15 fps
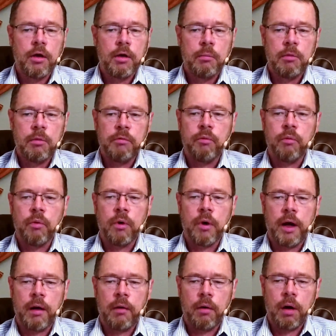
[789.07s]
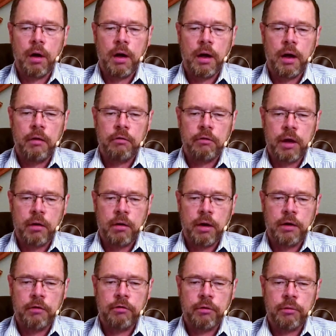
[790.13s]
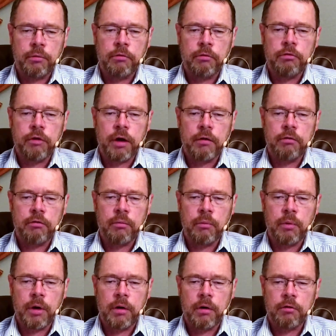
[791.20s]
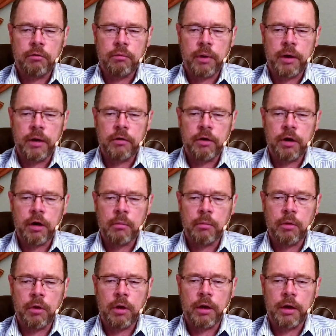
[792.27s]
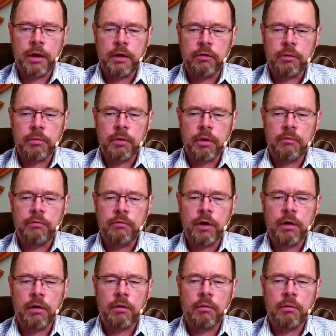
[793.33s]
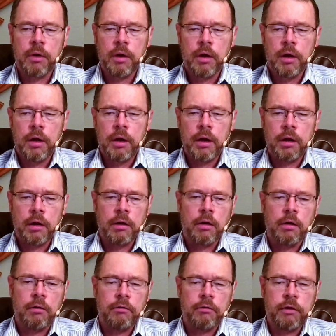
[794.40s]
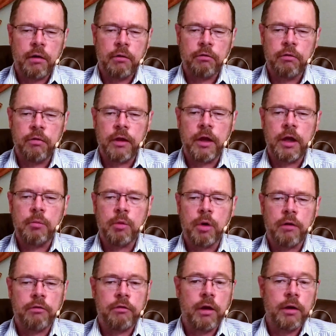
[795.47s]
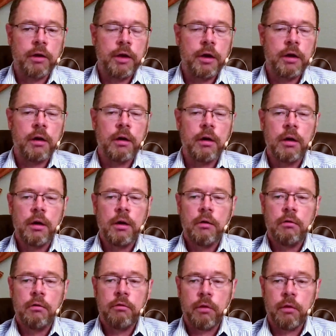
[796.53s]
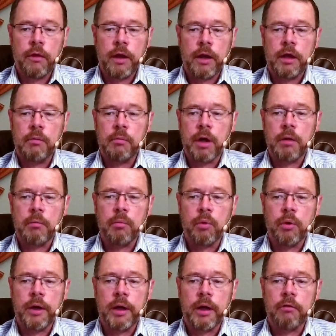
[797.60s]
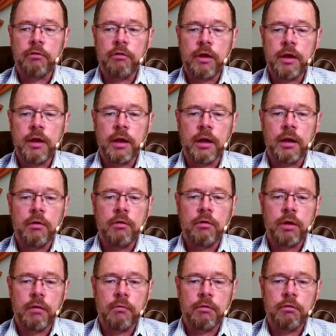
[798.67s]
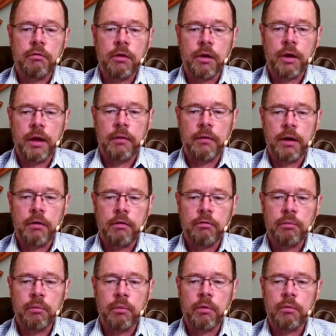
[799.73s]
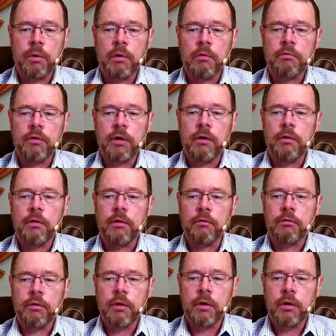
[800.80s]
Before our eyes, Adonai showed signs and wonders, great and terrible, on Egypt, on Pharaoh, and on all his house. Then he brought us out here so that he might bring us in to give us the land that he swore to our fathers,